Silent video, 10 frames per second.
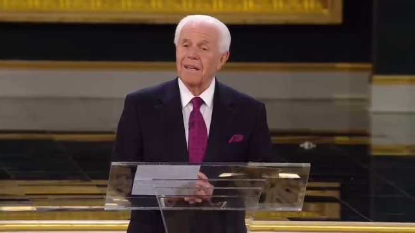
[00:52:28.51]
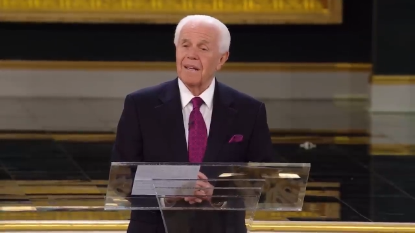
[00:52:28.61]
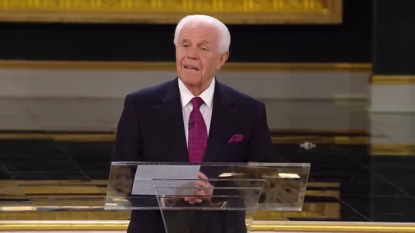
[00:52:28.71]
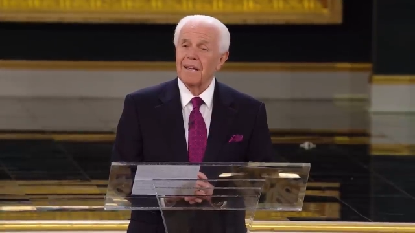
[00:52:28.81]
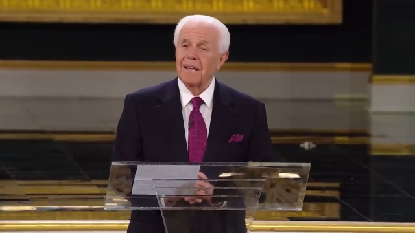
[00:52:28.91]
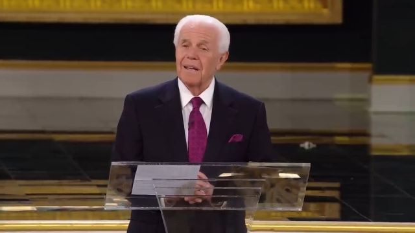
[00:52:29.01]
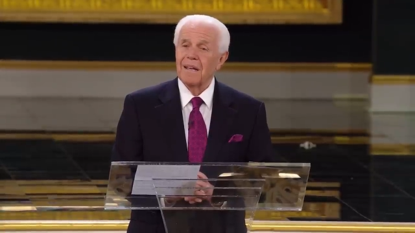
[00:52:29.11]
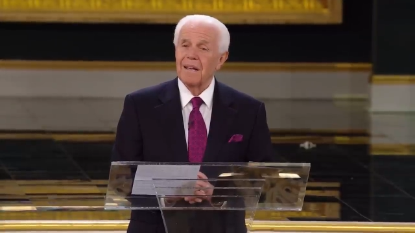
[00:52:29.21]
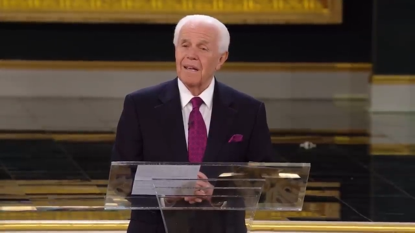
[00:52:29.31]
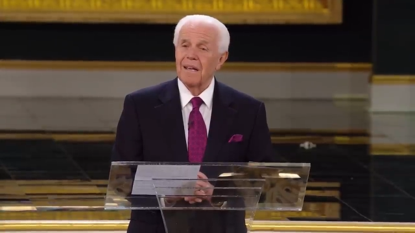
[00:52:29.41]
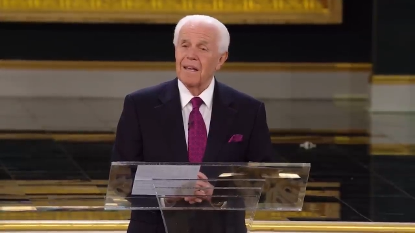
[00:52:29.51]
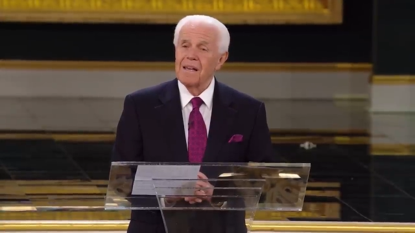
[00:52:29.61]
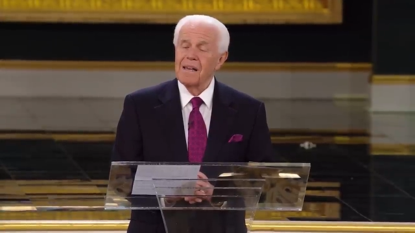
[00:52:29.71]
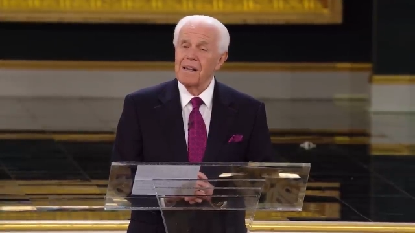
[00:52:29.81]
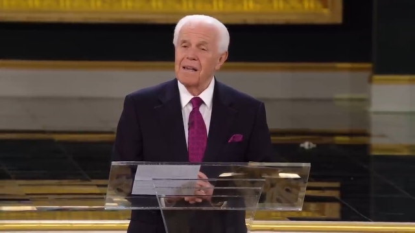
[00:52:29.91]

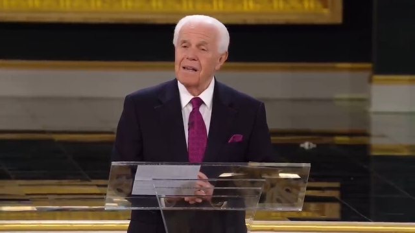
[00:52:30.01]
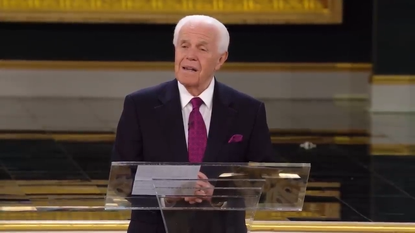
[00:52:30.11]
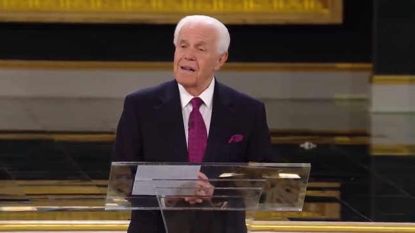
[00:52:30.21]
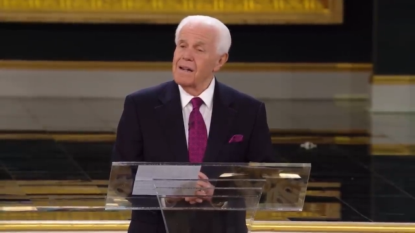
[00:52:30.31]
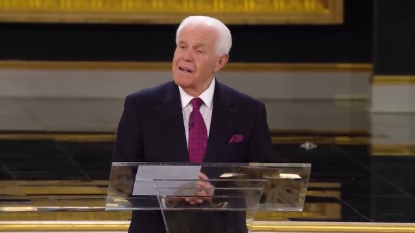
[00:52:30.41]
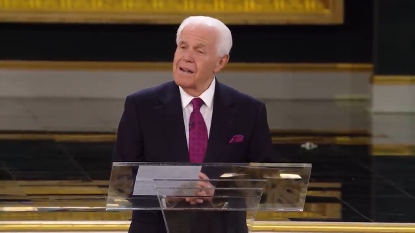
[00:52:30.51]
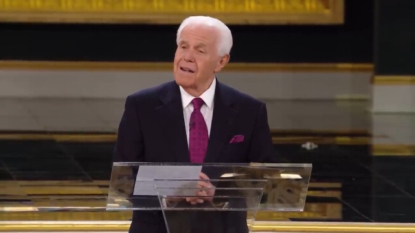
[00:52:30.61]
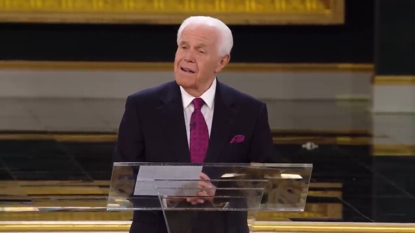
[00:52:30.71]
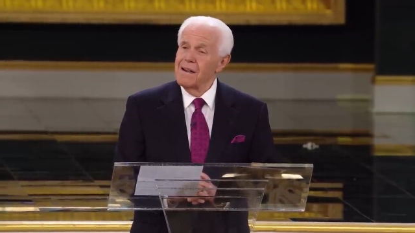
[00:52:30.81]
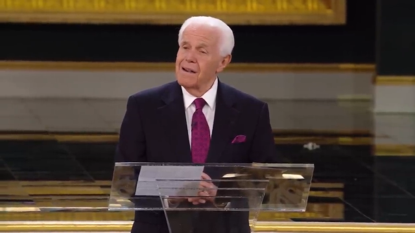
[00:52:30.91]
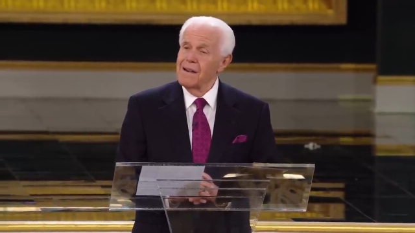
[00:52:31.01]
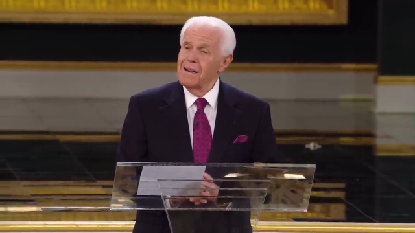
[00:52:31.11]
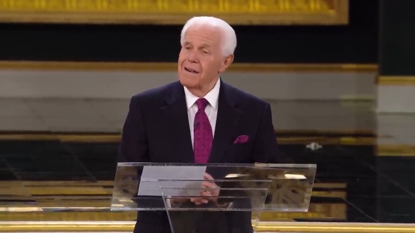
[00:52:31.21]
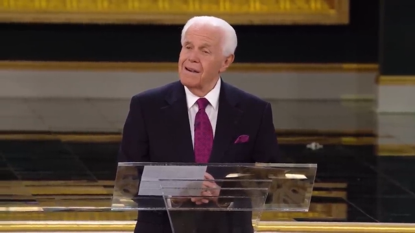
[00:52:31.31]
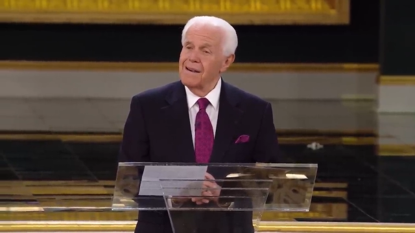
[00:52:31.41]

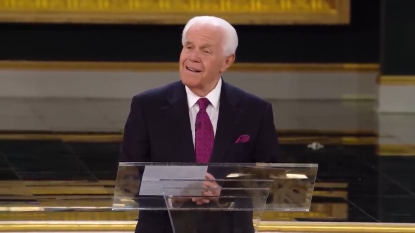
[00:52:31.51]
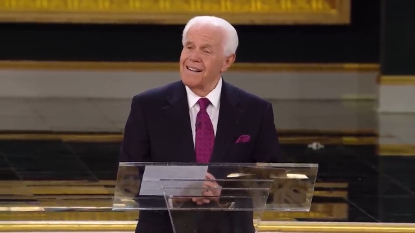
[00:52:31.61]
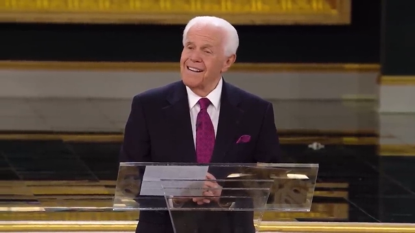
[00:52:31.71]
Nobody speaks.